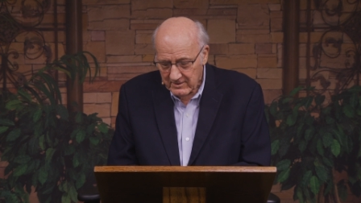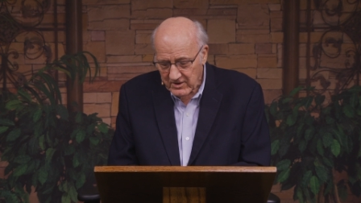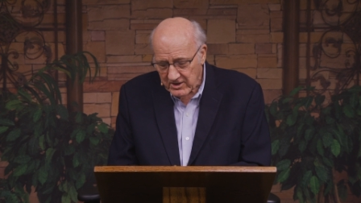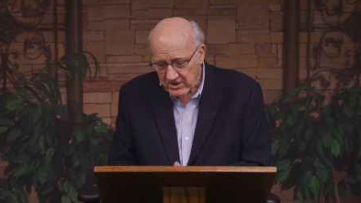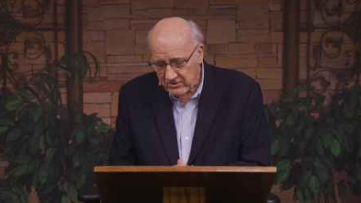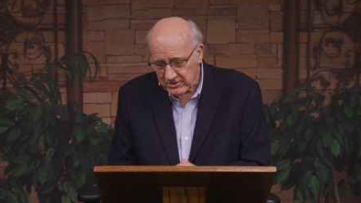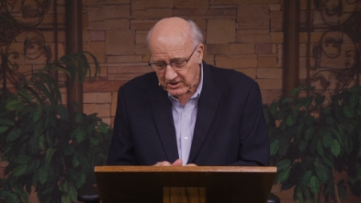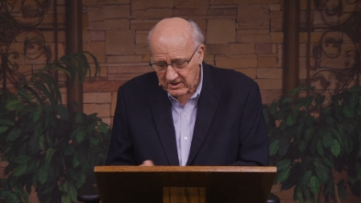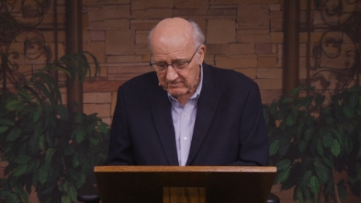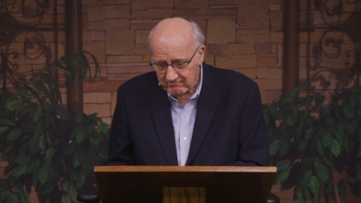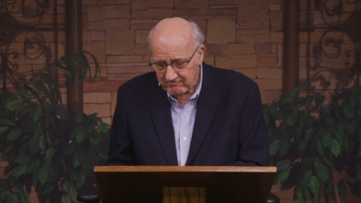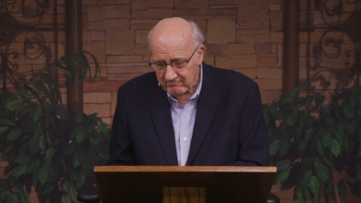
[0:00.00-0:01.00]
And then here's,
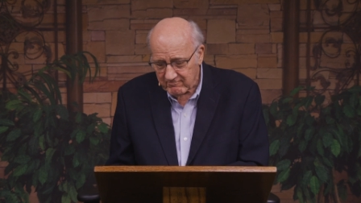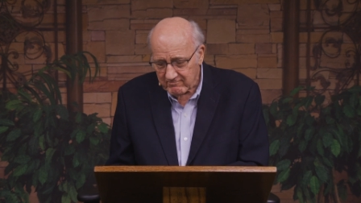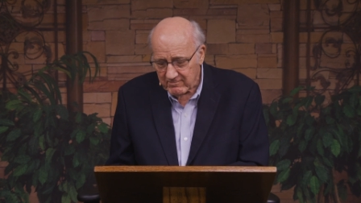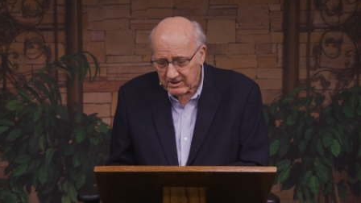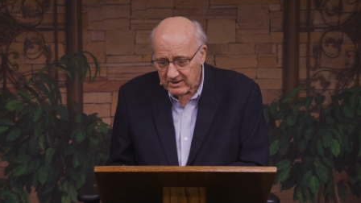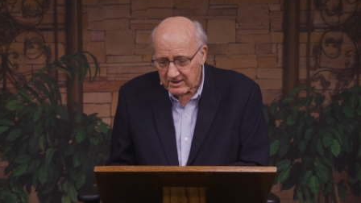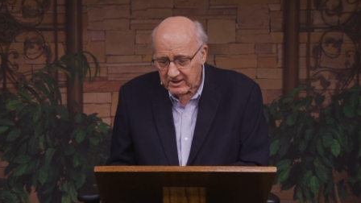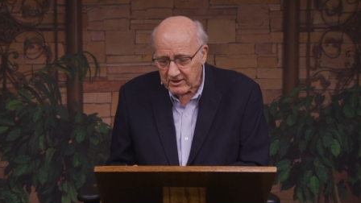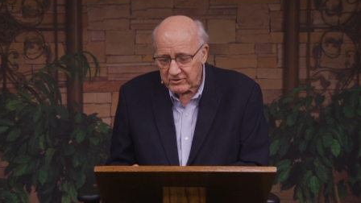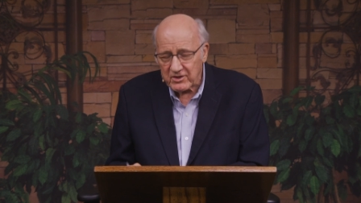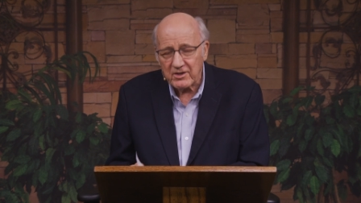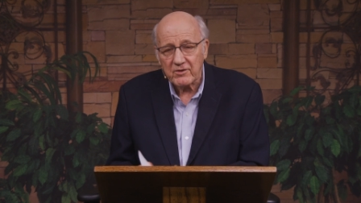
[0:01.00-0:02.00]
a,
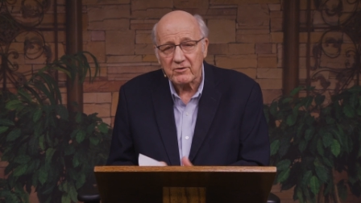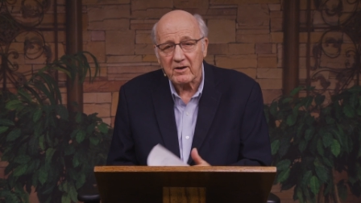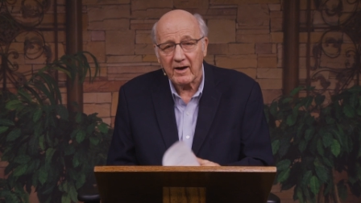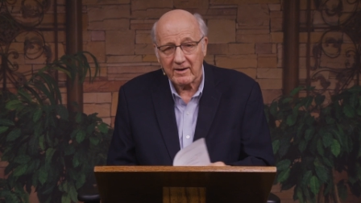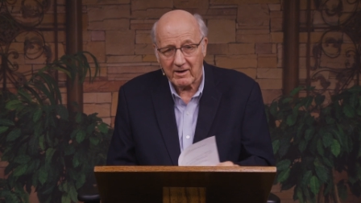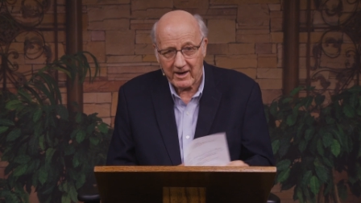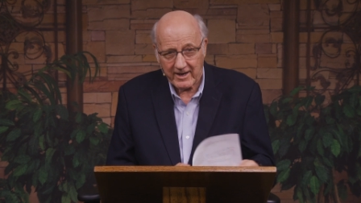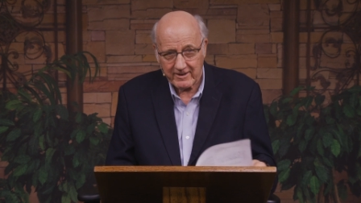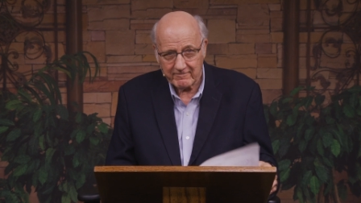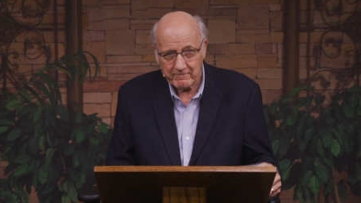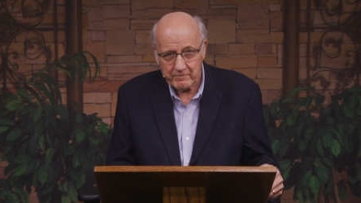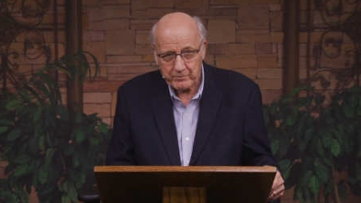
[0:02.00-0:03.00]
here's another guideline